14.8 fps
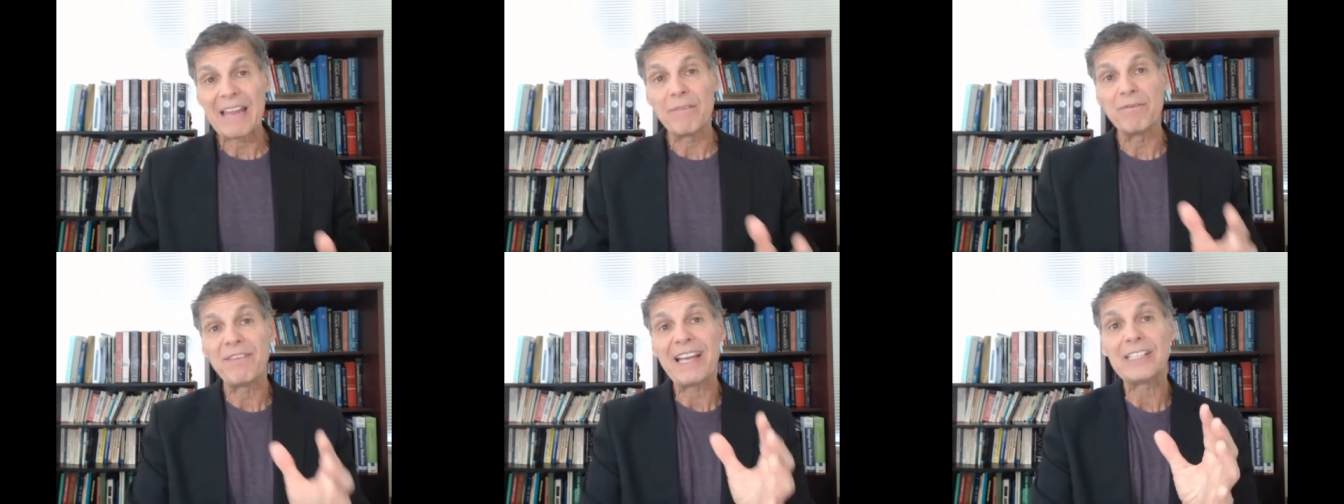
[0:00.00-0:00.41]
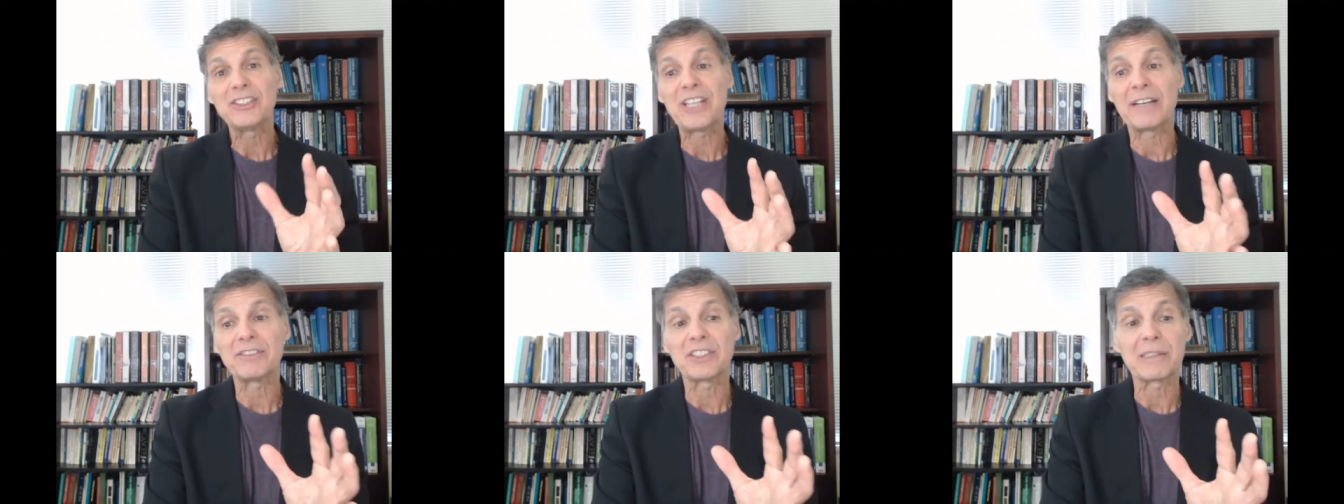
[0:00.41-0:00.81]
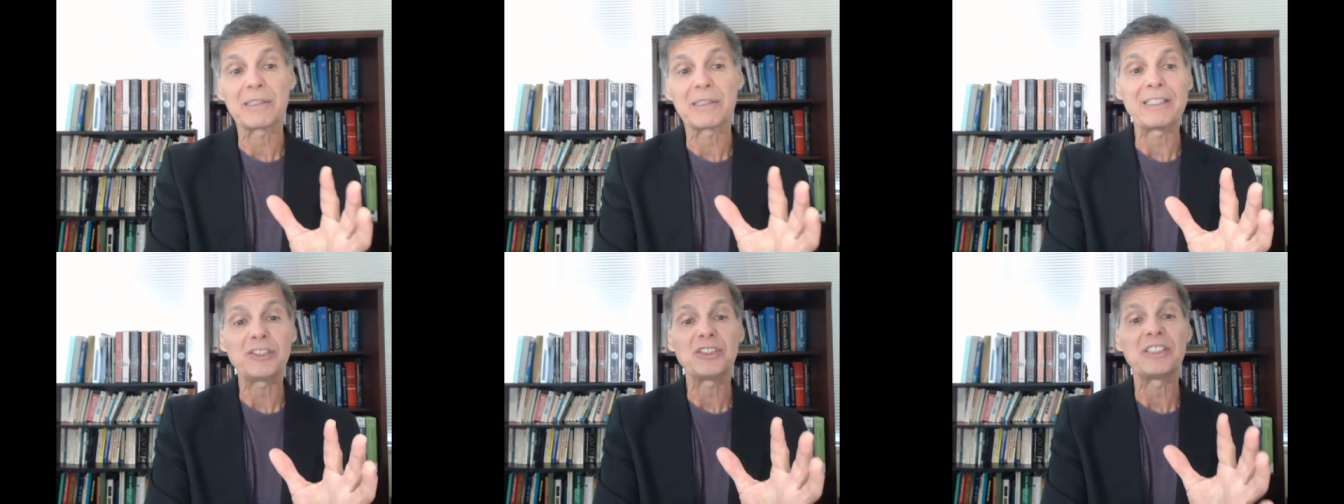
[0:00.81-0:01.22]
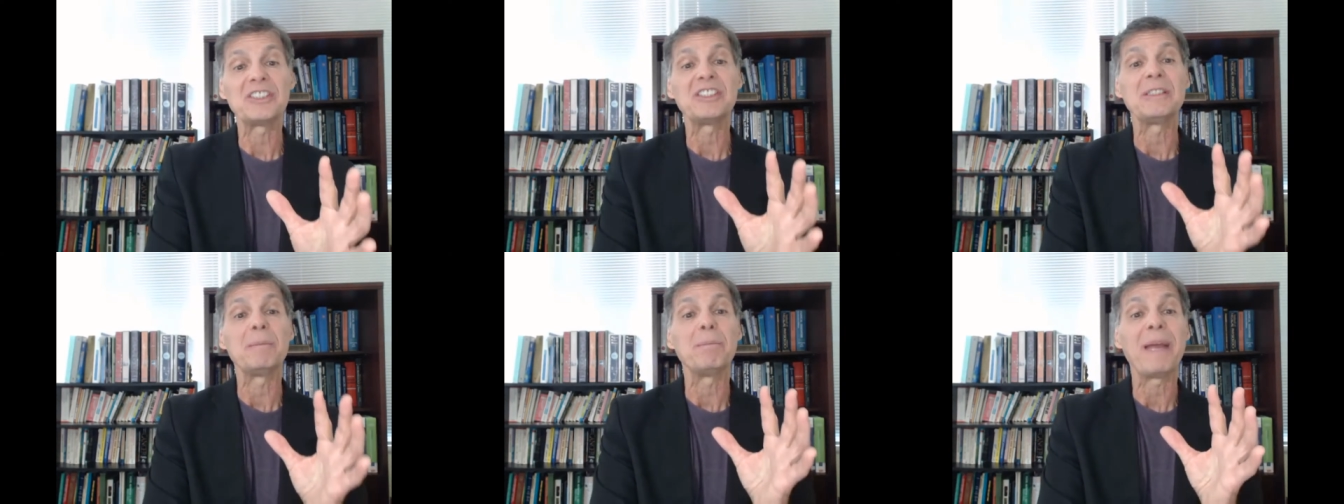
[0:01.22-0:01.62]
and VEGF secretion
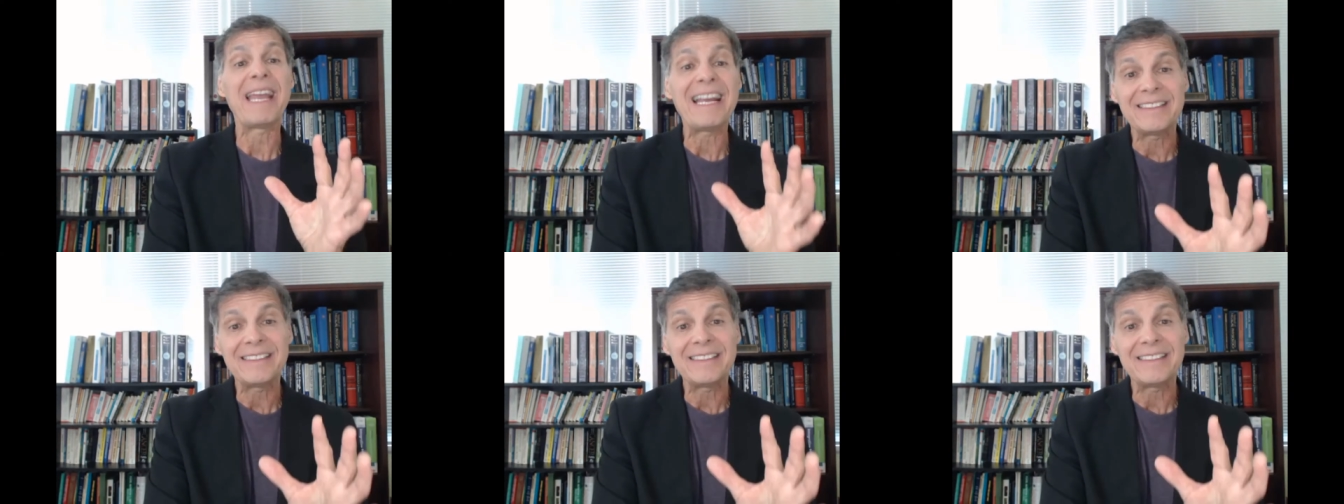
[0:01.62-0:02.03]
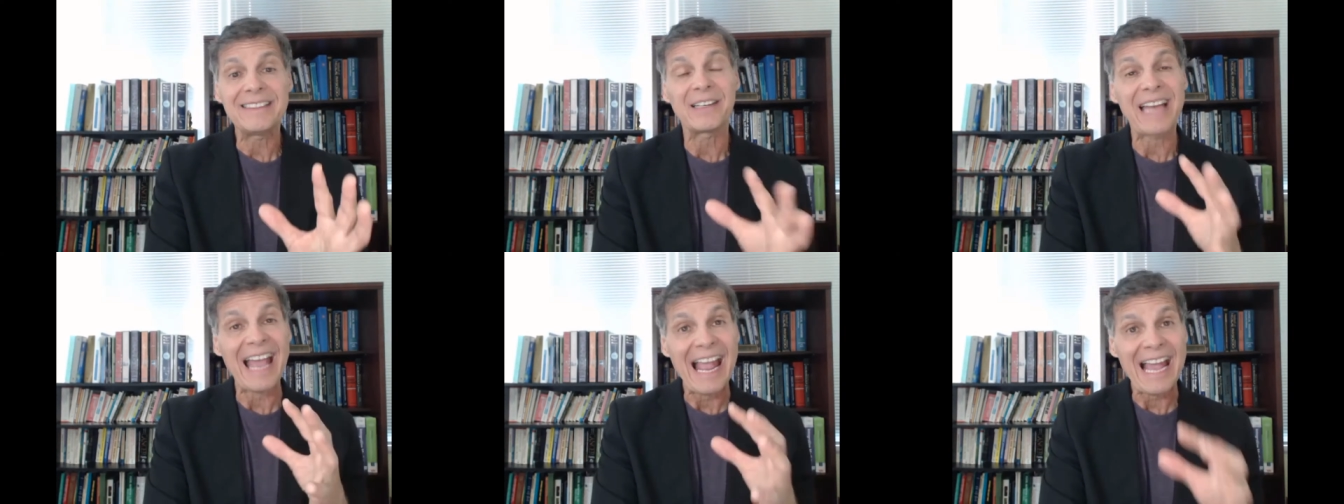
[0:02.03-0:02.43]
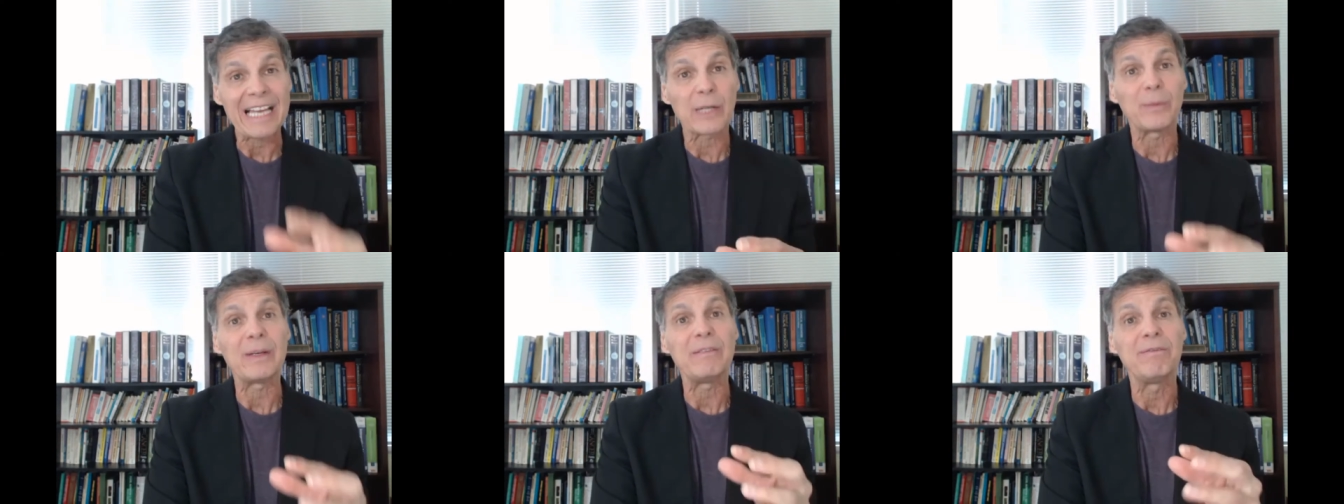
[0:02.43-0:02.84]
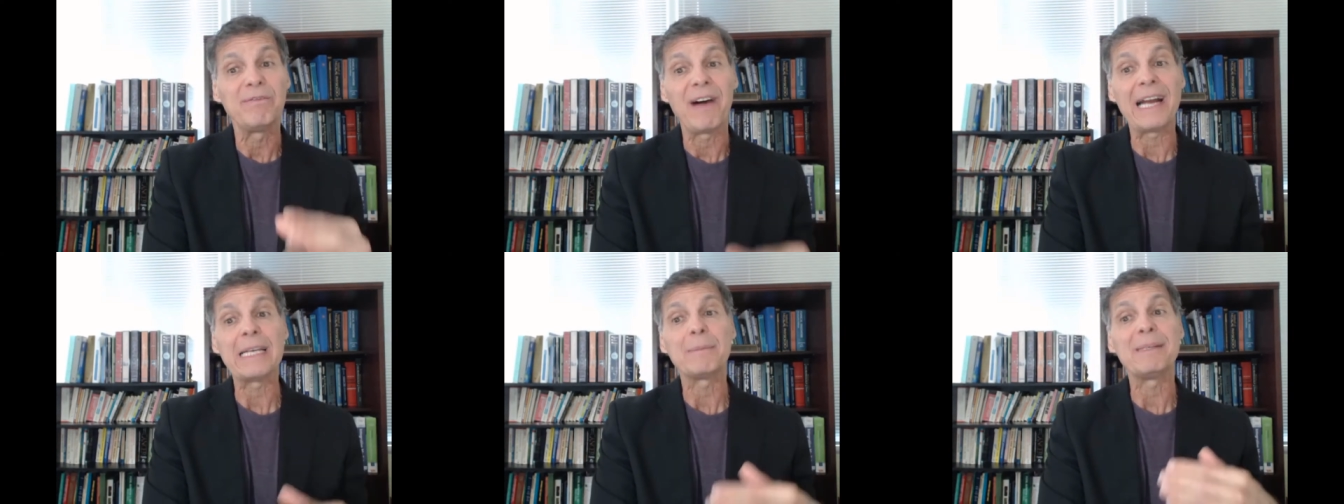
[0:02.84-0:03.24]
is dependent on adequate
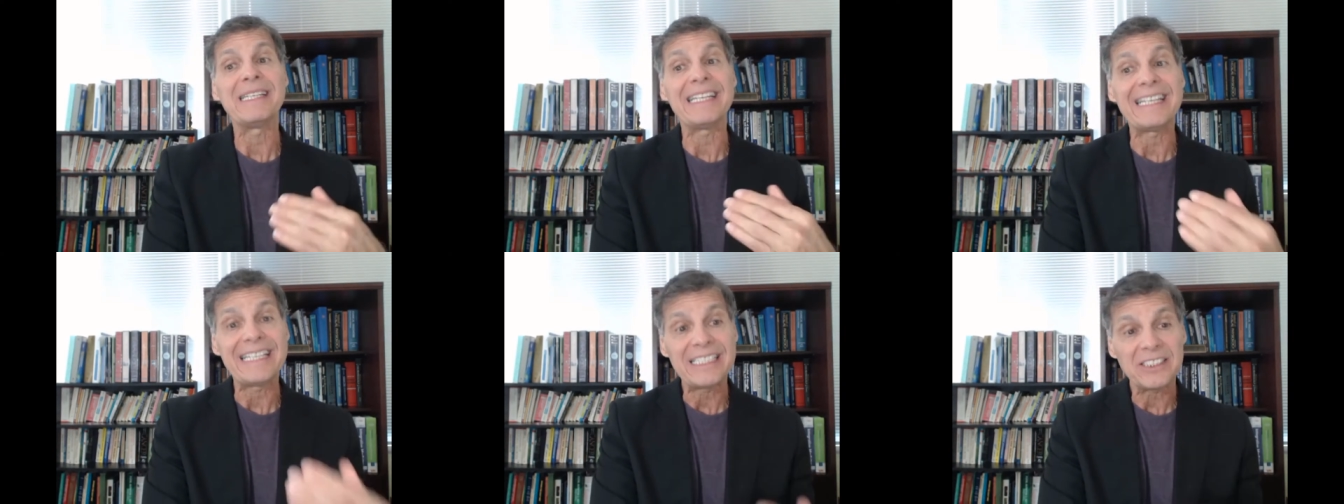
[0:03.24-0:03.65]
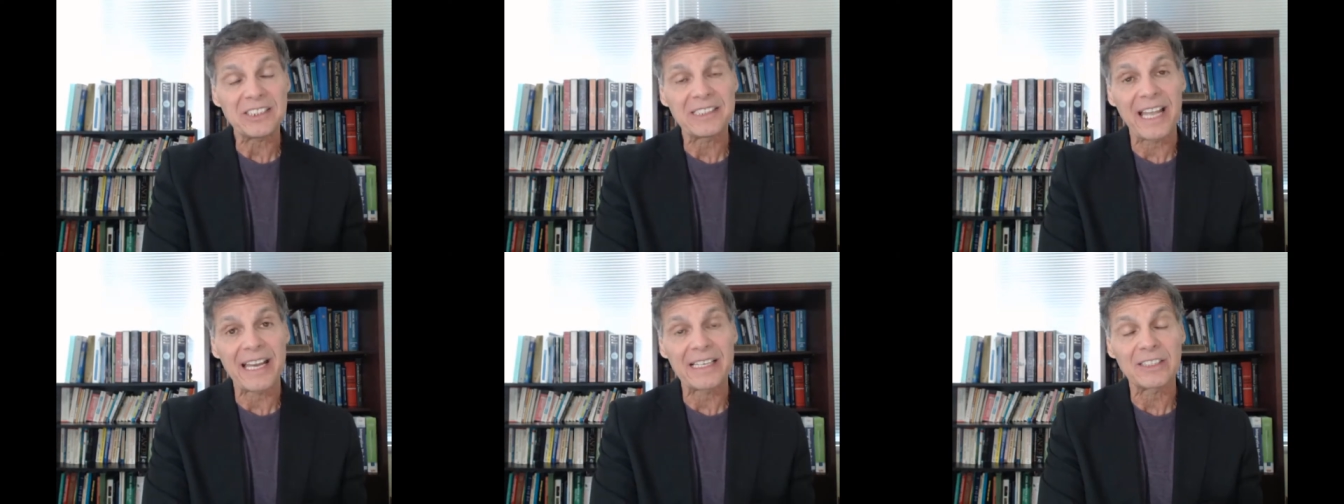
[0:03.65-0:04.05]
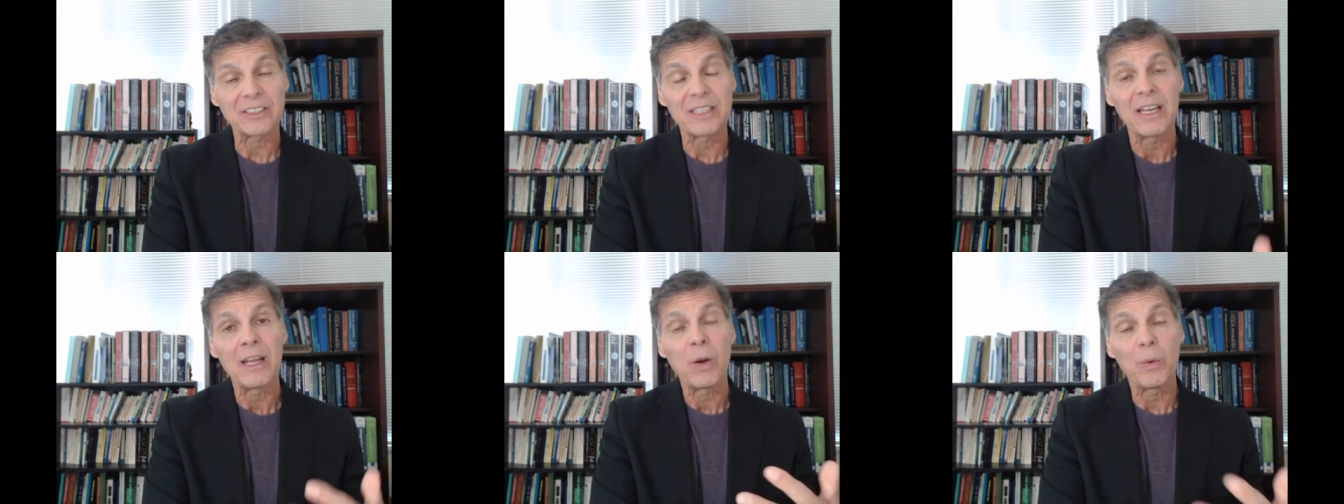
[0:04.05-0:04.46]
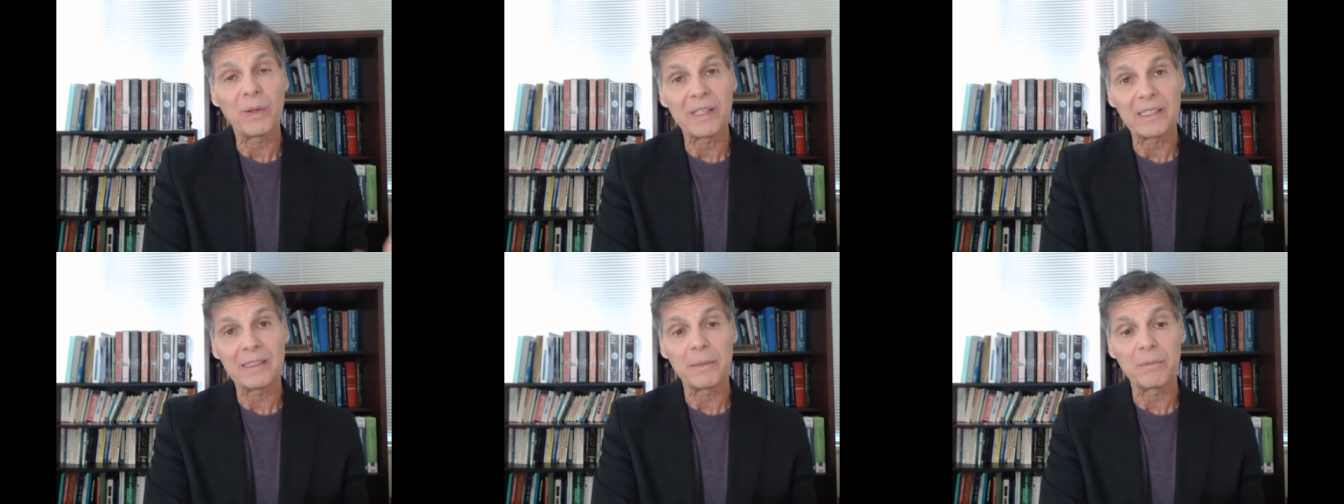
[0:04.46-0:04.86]
vitamin E status
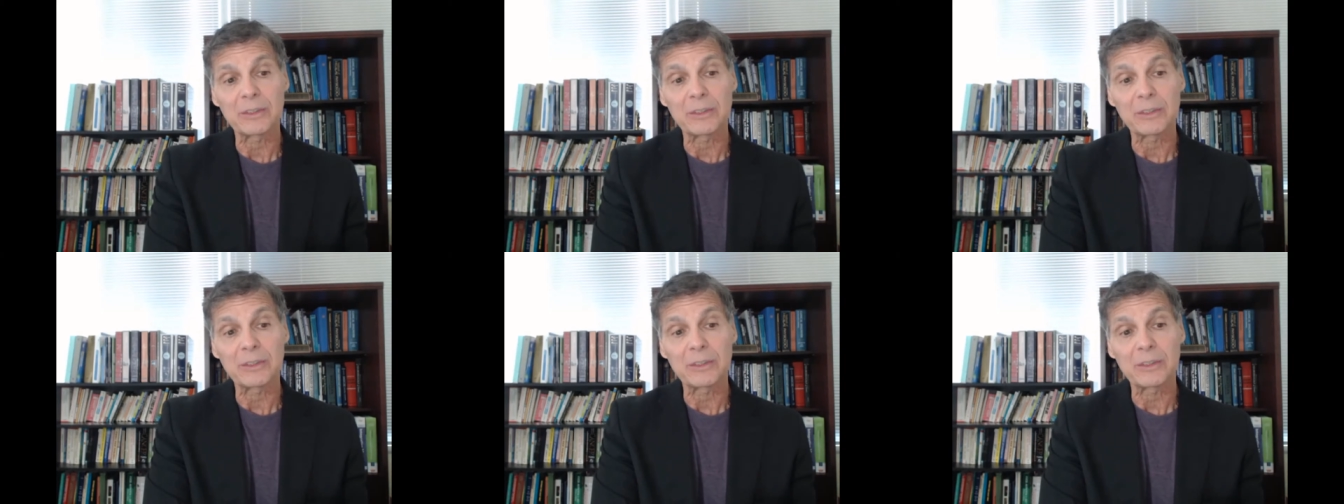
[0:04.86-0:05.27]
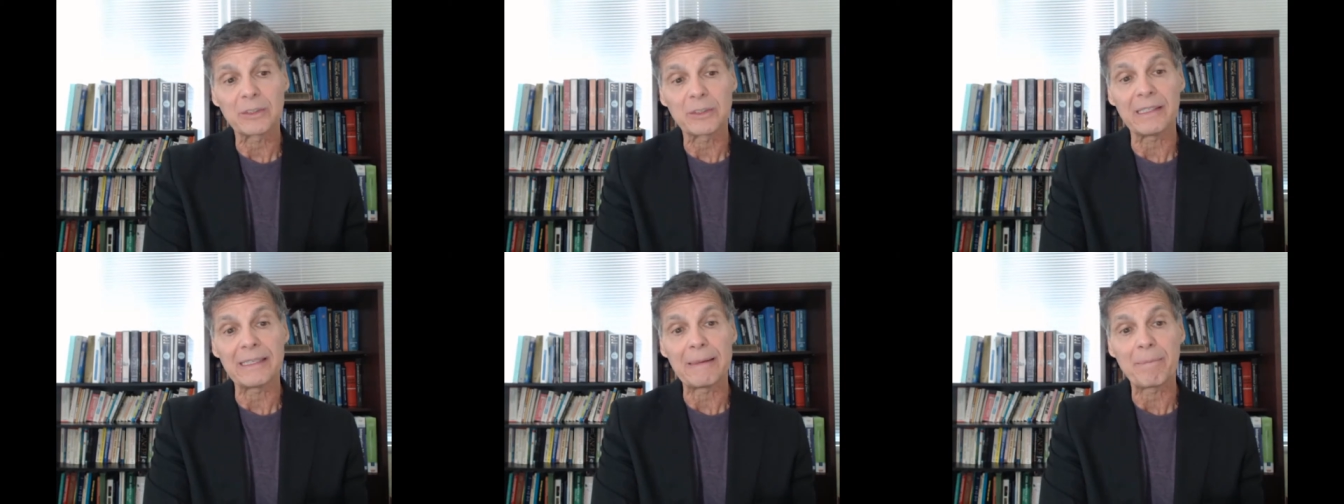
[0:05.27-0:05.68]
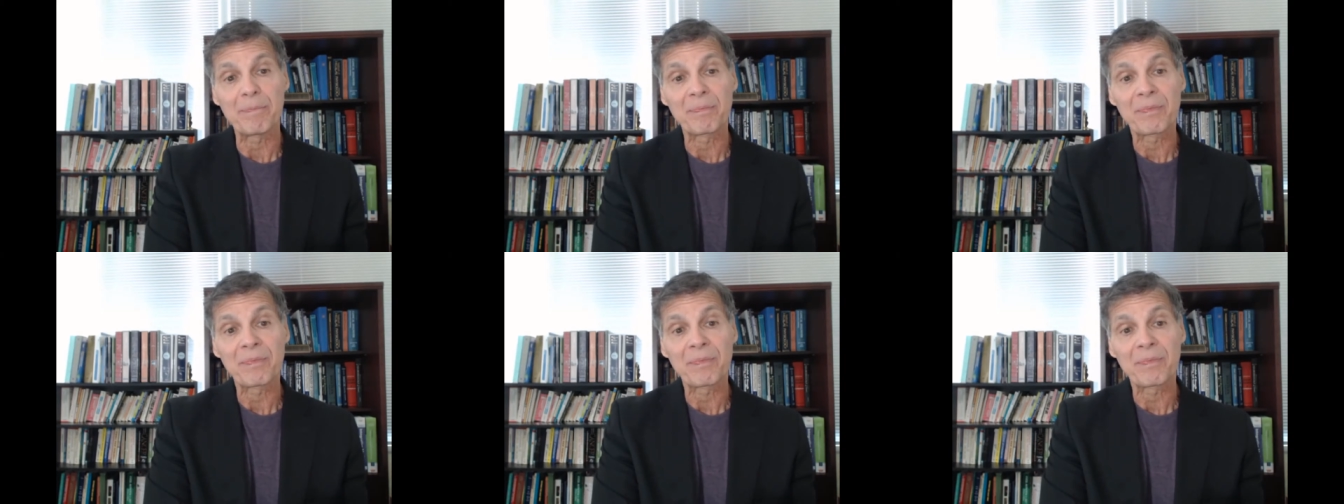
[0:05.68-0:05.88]
within the mother's body.